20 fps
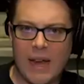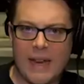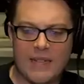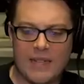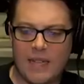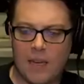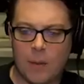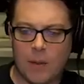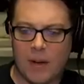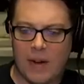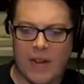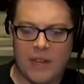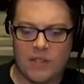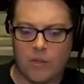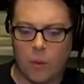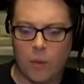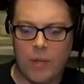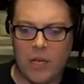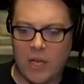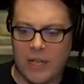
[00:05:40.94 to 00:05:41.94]
18, we were in high
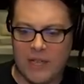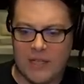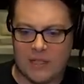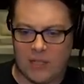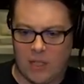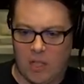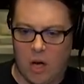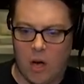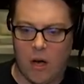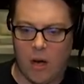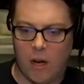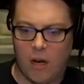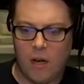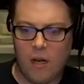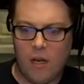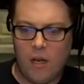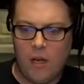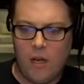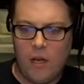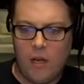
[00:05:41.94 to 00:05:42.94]
school, we could have easily gone
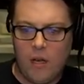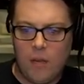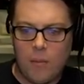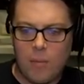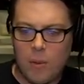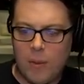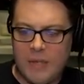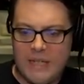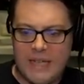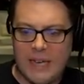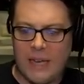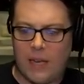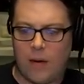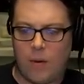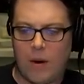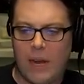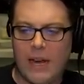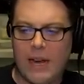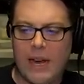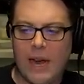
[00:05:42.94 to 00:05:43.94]
but we didn't,
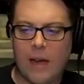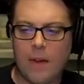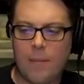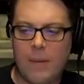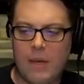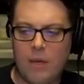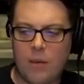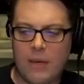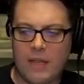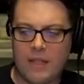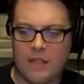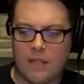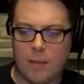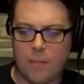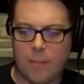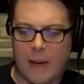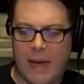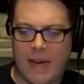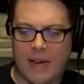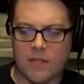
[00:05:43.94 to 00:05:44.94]
right? Now I meet you kids at
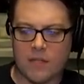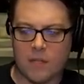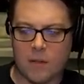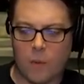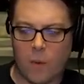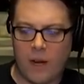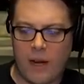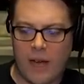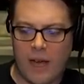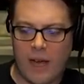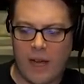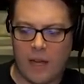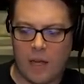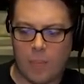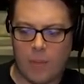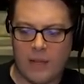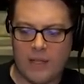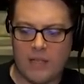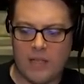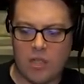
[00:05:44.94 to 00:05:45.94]
PAX and whatnot and
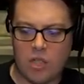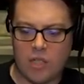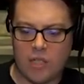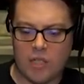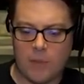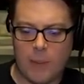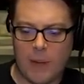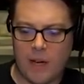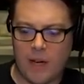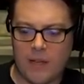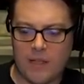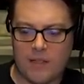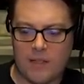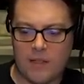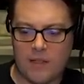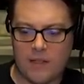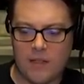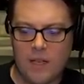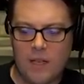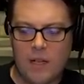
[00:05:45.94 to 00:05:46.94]
the PlayStation
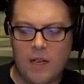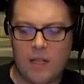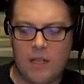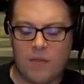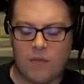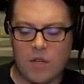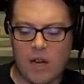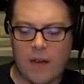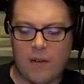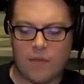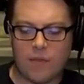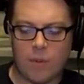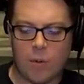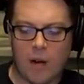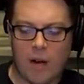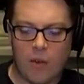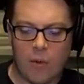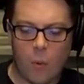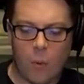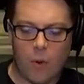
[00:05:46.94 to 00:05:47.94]
experiences, and you've traveled from
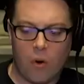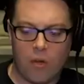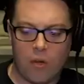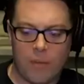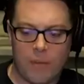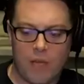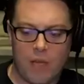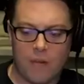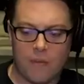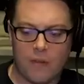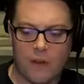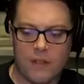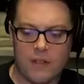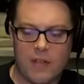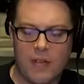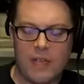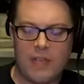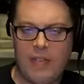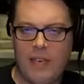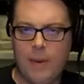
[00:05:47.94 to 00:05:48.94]
around the world to meet your friends.
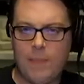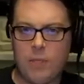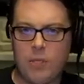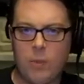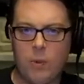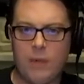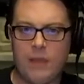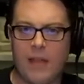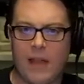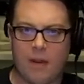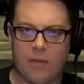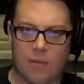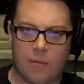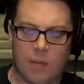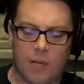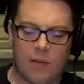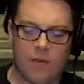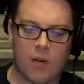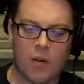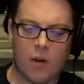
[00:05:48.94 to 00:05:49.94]
Keep doing that,
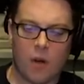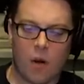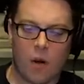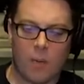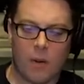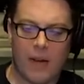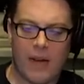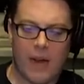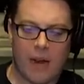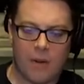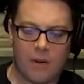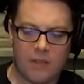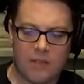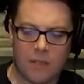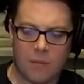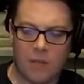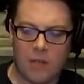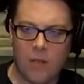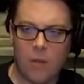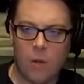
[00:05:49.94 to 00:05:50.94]
everybody. If you're at home right now and there's
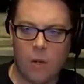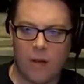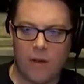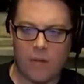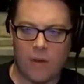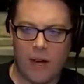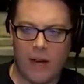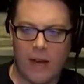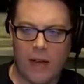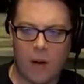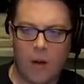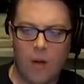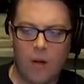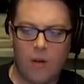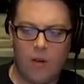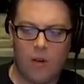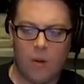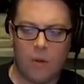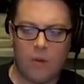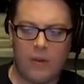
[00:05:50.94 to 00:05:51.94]
something you love right now,
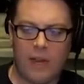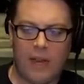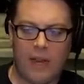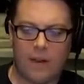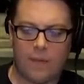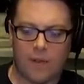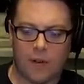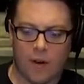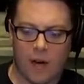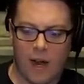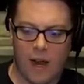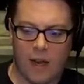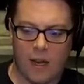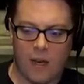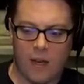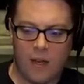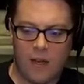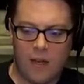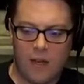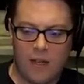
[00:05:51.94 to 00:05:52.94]
don't take it for
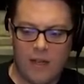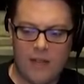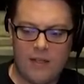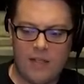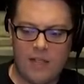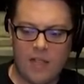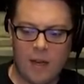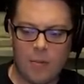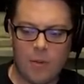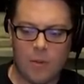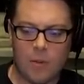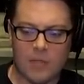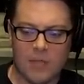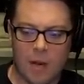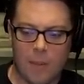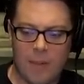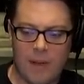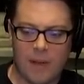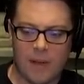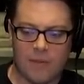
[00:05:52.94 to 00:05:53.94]
granted. ECW was
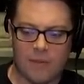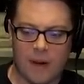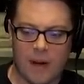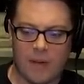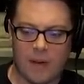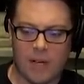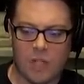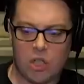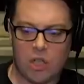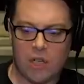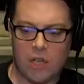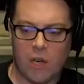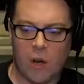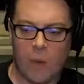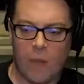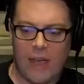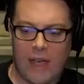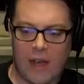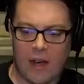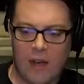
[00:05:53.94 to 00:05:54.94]
going to be there forever. I should have
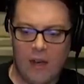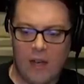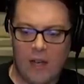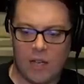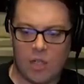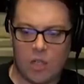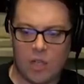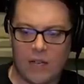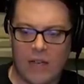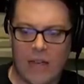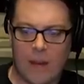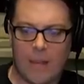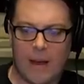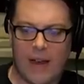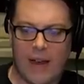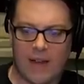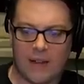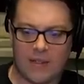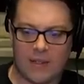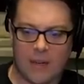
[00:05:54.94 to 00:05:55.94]
known that. I should have got my
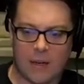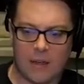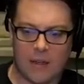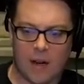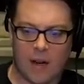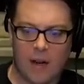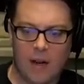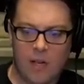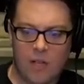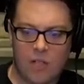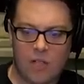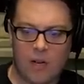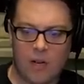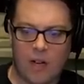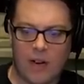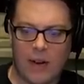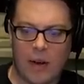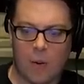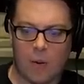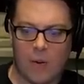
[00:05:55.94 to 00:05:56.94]
ass out there. Should have
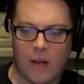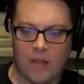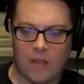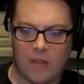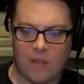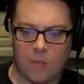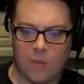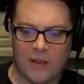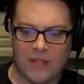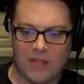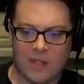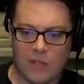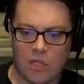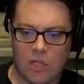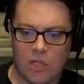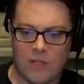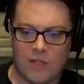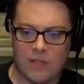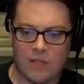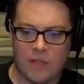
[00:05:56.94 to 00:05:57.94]
hung out with wrestling, wrestling
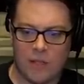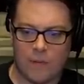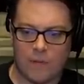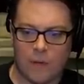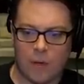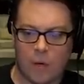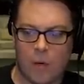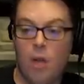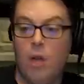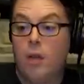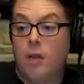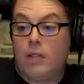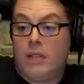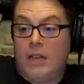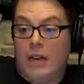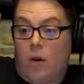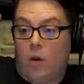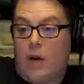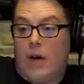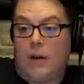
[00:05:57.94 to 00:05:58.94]
Jesus in the front row.
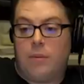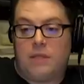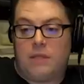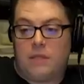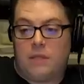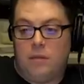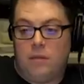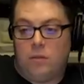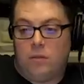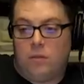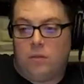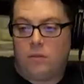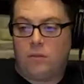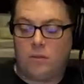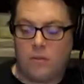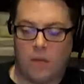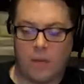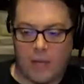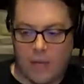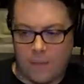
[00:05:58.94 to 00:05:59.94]
Oh, I was. Ooh,
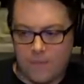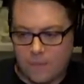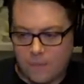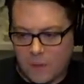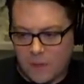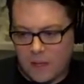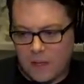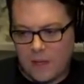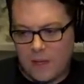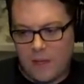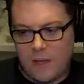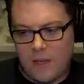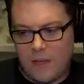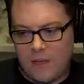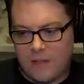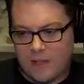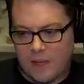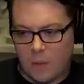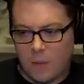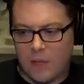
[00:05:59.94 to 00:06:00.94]
okay.
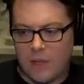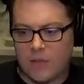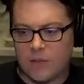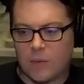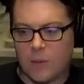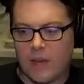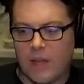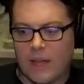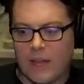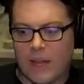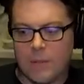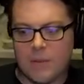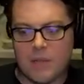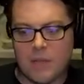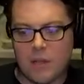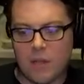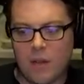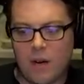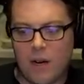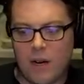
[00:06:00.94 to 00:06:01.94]
It's like one of those where like I'm
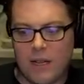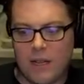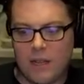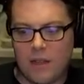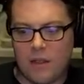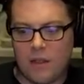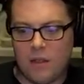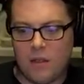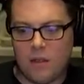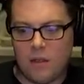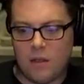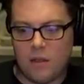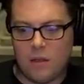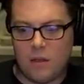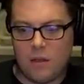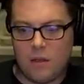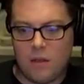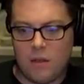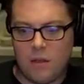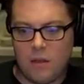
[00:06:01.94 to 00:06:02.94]
still learning
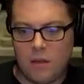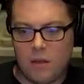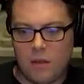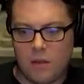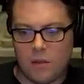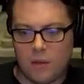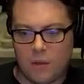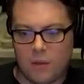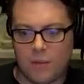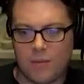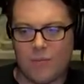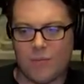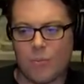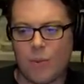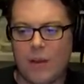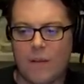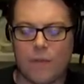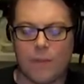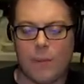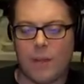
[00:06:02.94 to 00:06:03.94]

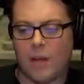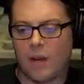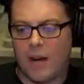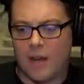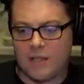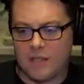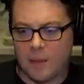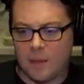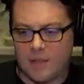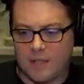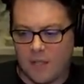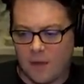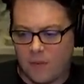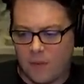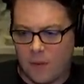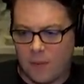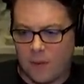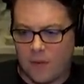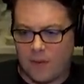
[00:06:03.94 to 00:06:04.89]
refamiliarizing myself God, with the